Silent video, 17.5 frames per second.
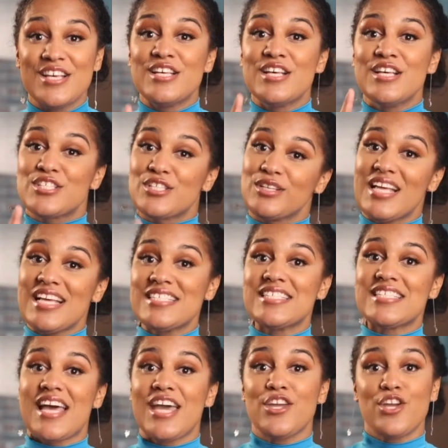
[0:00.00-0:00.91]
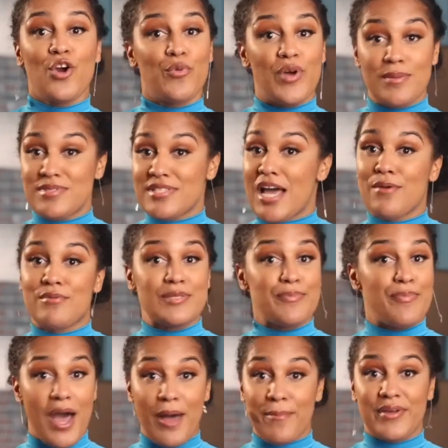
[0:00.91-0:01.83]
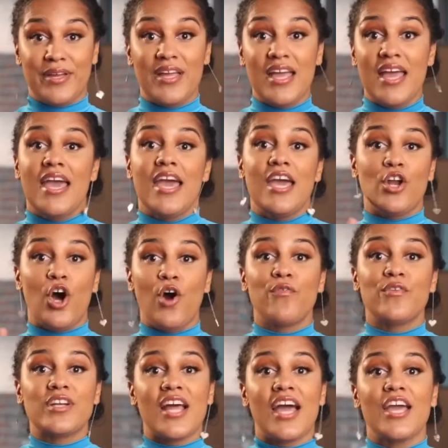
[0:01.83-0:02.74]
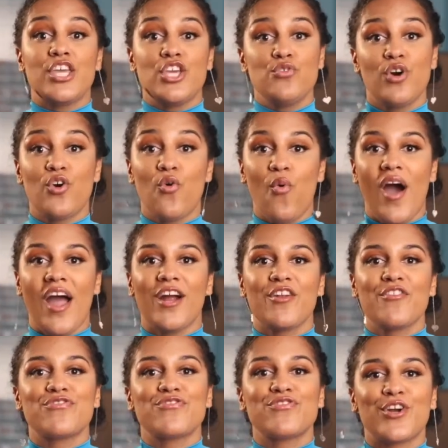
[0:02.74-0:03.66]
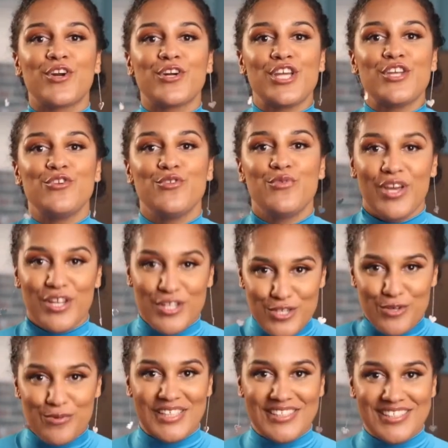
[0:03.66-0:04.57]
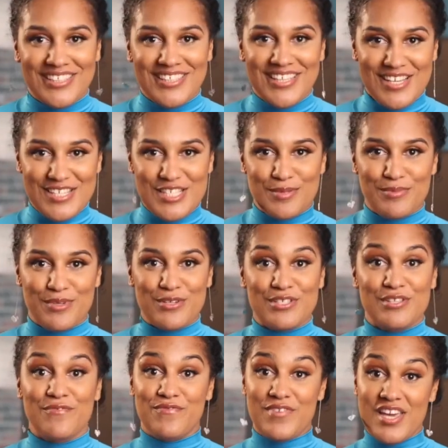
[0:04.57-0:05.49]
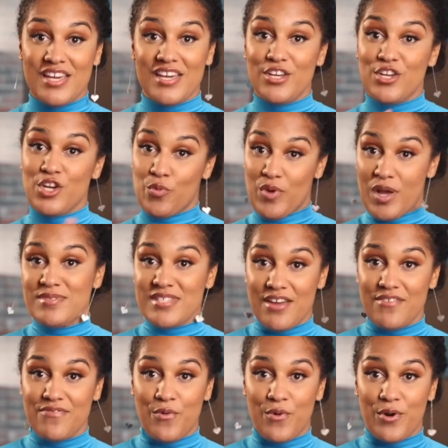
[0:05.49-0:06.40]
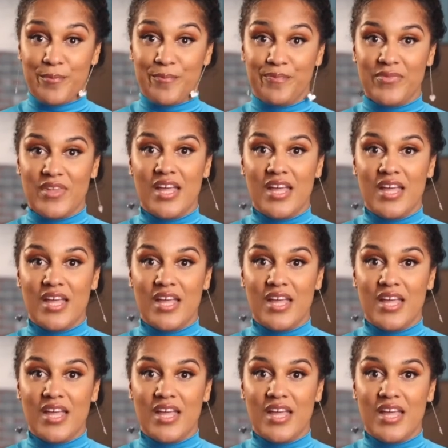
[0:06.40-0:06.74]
So let's say your website was popping and overnight you acquired 30 new interested customers via your website form.